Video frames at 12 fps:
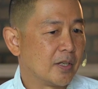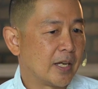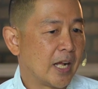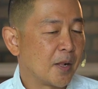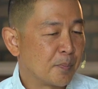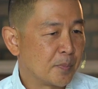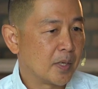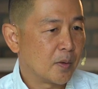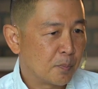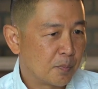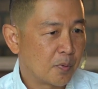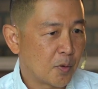help me
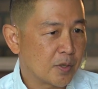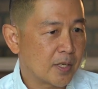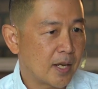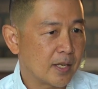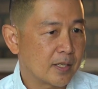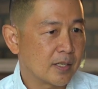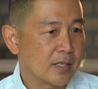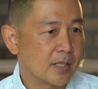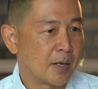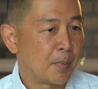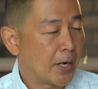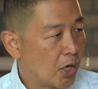process
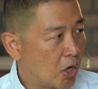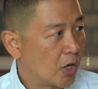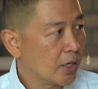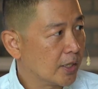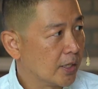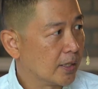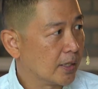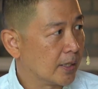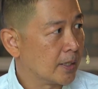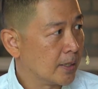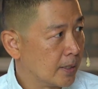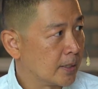my heart.
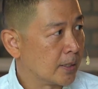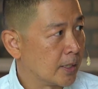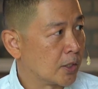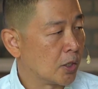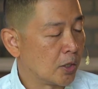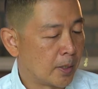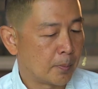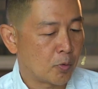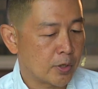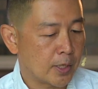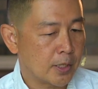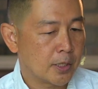It's a learning
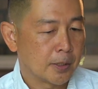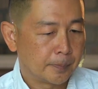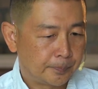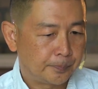process,